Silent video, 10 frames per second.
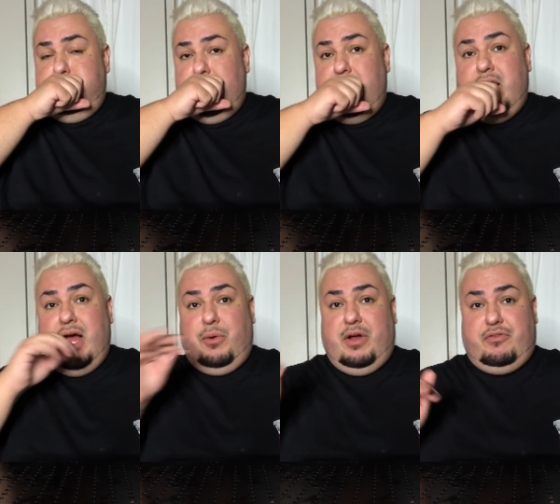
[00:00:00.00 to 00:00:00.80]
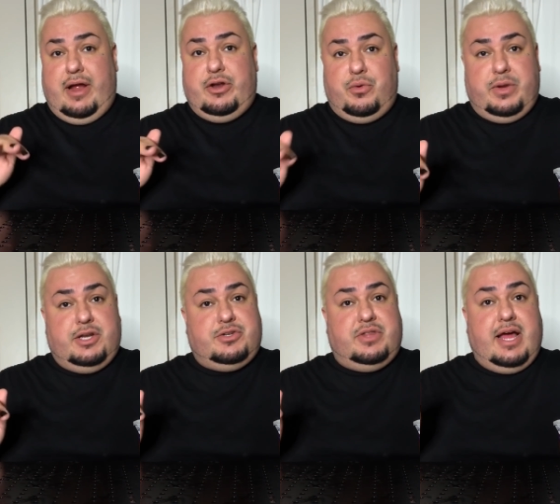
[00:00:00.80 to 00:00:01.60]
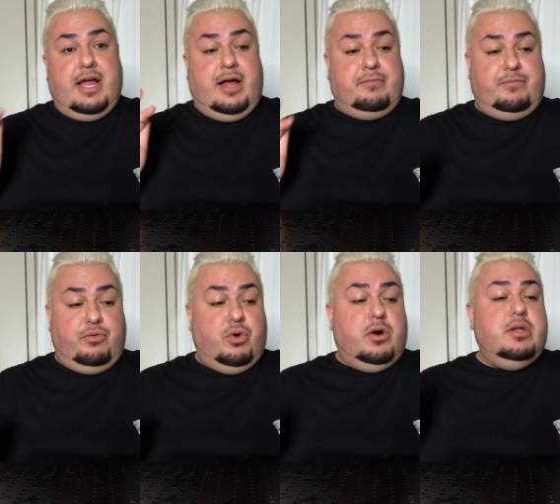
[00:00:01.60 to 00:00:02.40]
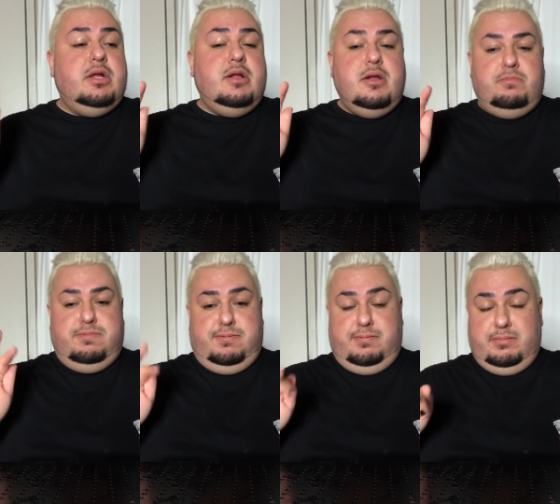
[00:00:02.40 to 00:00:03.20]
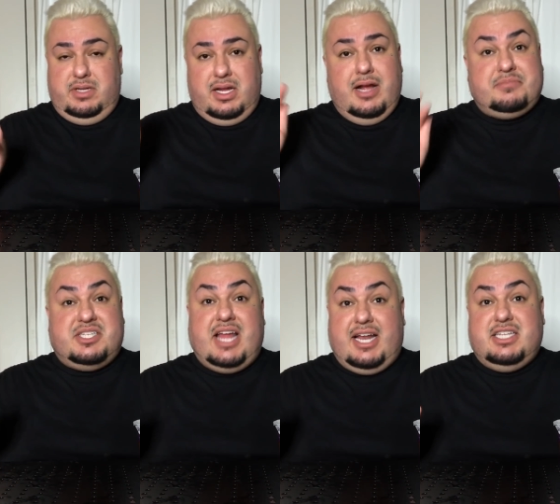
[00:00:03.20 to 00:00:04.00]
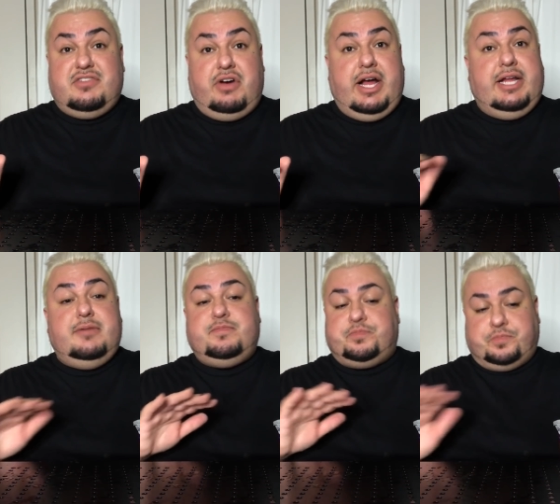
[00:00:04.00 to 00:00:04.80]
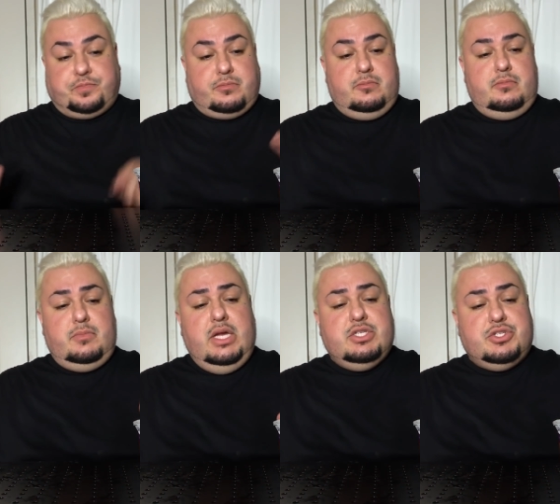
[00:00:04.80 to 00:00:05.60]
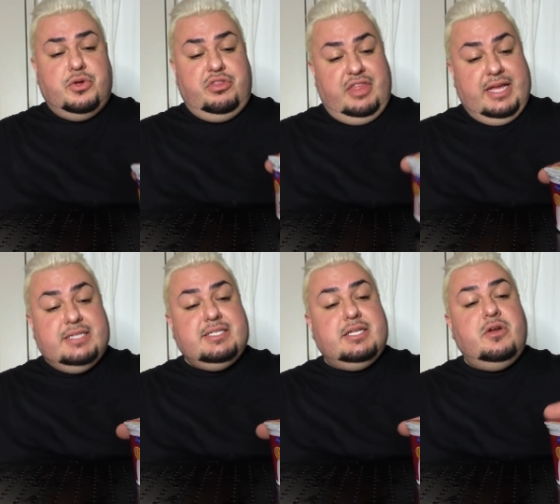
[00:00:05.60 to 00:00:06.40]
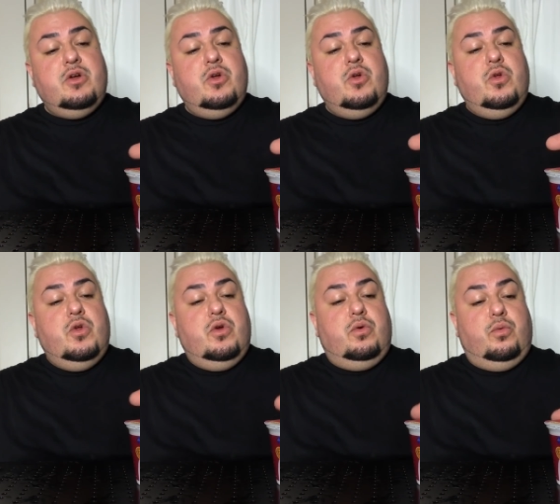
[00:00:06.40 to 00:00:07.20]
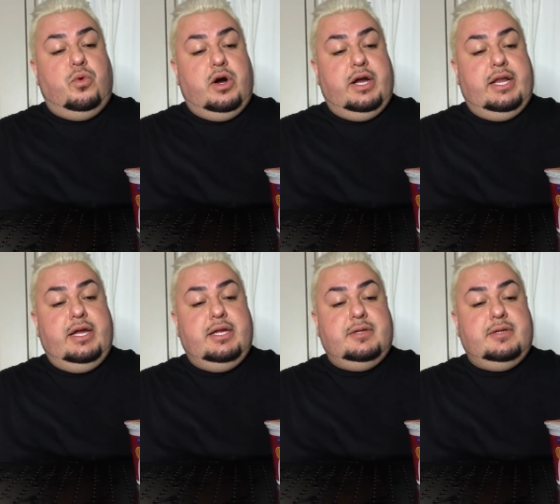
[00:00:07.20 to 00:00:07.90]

However, I don't want to do that. I'm full. I'm satisfied. So this would